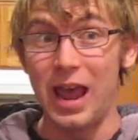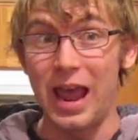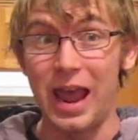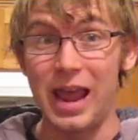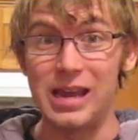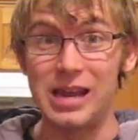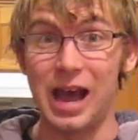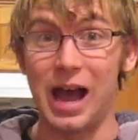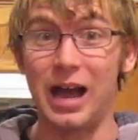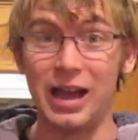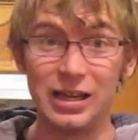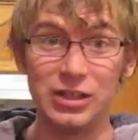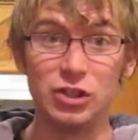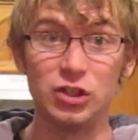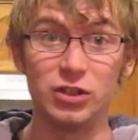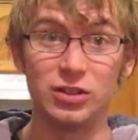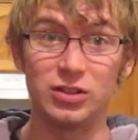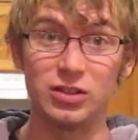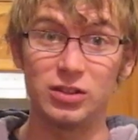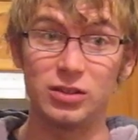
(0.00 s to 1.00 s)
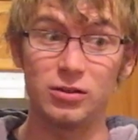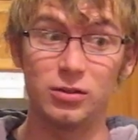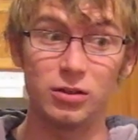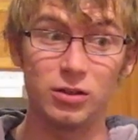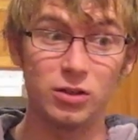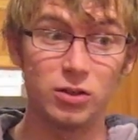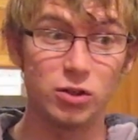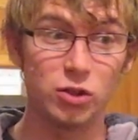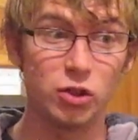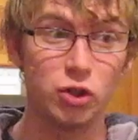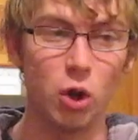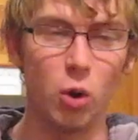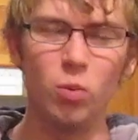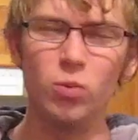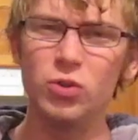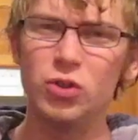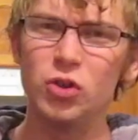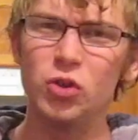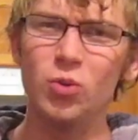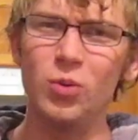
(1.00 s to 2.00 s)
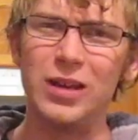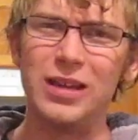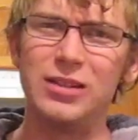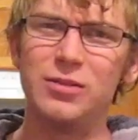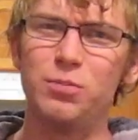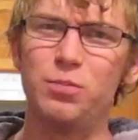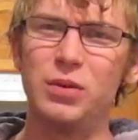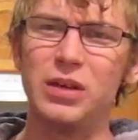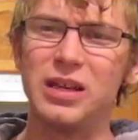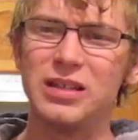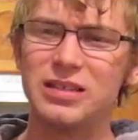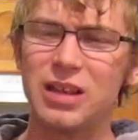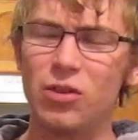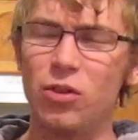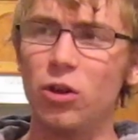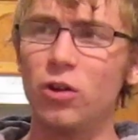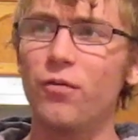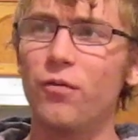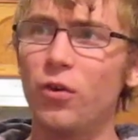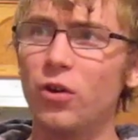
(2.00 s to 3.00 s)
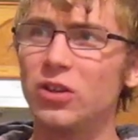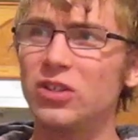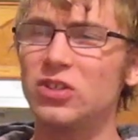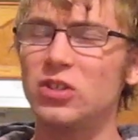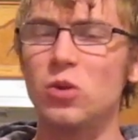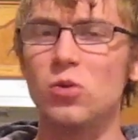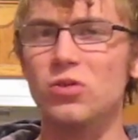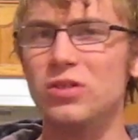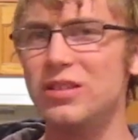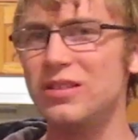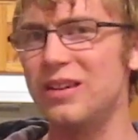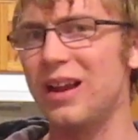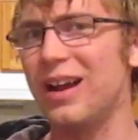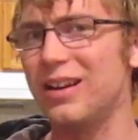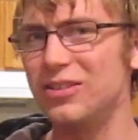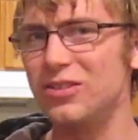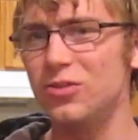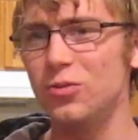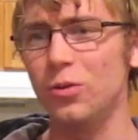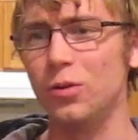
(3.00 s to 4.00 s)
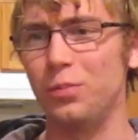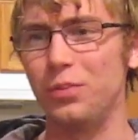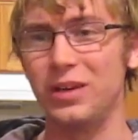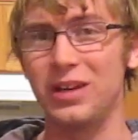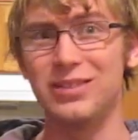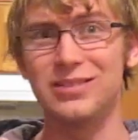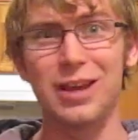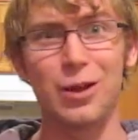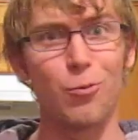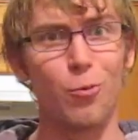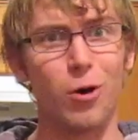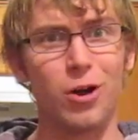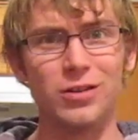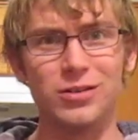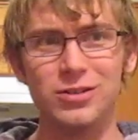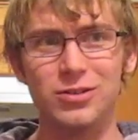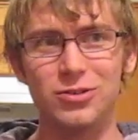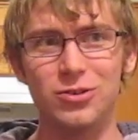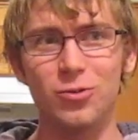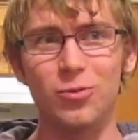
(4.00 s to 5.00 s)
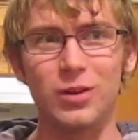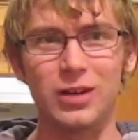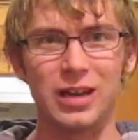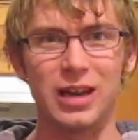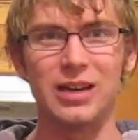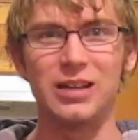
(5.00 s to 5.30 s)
and I just don't do it because I look for excuses not to do it because I want to do it.